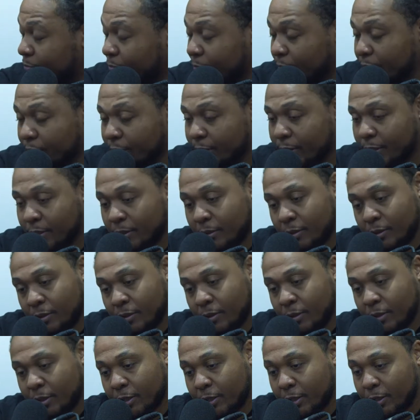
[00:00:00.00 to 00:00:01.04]
Yeah.
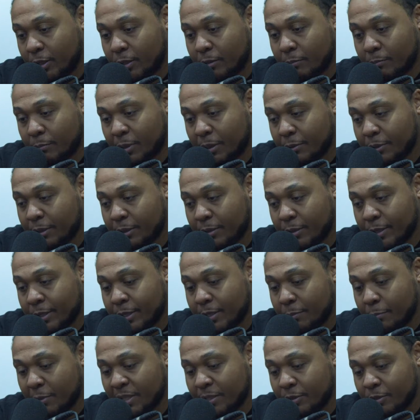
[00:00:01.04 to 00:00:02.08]
And my nigga A
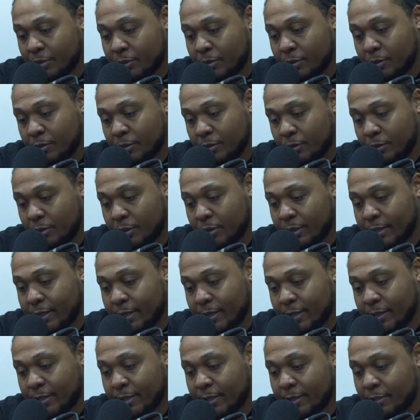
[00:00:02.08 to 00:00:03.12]
Meezy, he
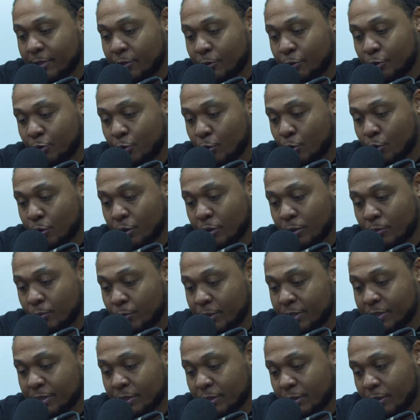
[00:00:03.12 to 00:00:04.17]
had did a tour
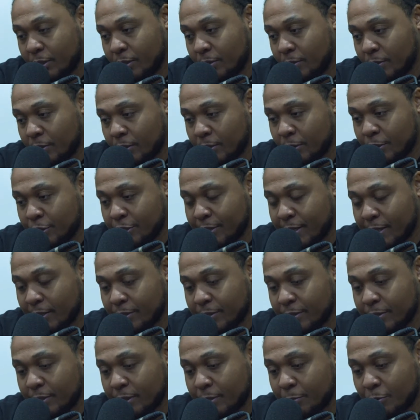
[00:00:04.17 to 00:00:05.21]
recently. Shout out
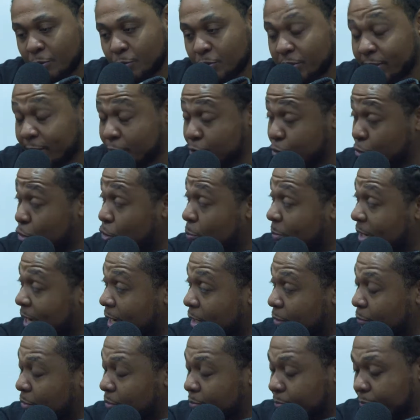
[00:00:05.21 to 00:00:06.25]
to him. He was actually on my
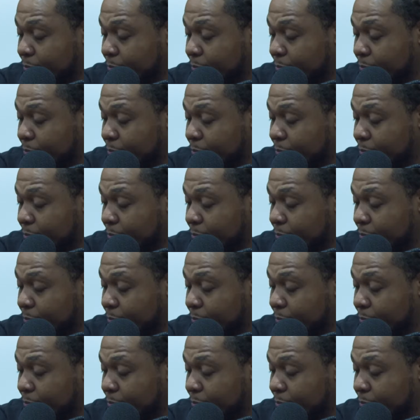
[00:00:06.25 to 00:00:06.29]
album.